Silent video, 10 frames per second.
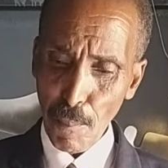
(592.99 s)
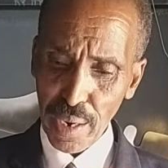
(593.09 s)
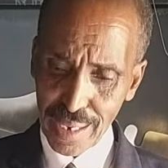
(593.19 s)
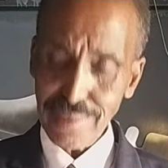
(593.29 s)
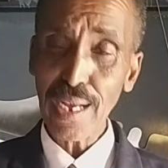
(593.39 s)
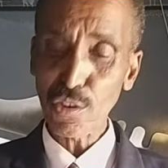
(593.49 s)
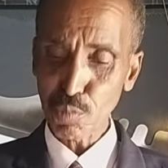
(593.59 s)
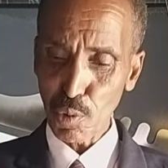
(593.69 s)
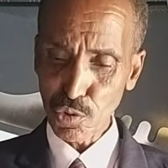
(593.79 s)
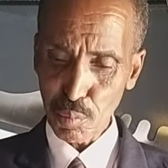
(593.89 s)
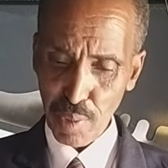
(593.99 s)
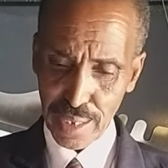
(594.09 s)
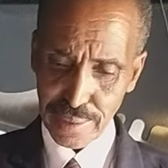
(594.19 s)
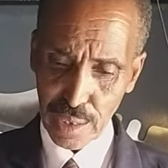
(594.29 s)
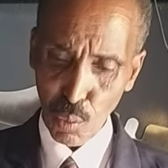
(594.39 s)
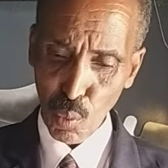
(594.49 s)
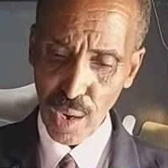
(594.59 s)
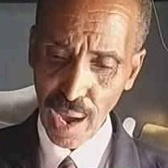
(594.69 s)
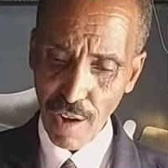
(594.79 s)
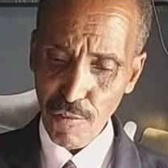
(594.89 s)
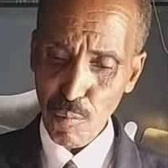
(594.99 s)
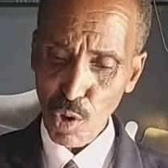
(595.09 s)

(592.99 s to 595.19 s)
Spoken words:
greater responsibility will have